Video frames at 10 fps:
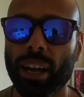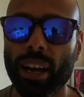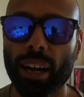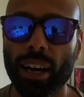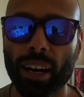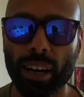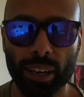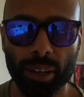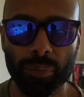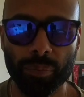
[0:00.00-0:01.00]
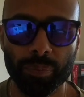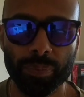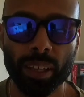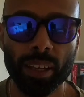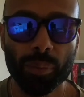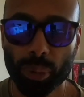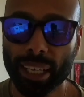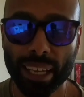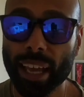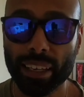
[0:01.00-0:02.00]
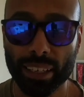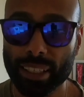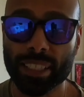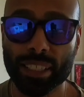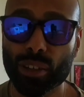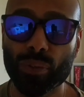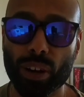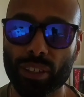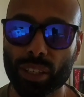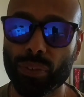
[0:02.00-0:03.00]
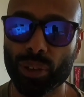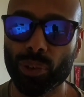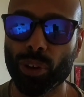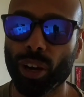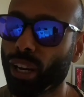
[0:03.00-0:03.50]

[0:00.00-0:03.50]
But again, it still felt difficult.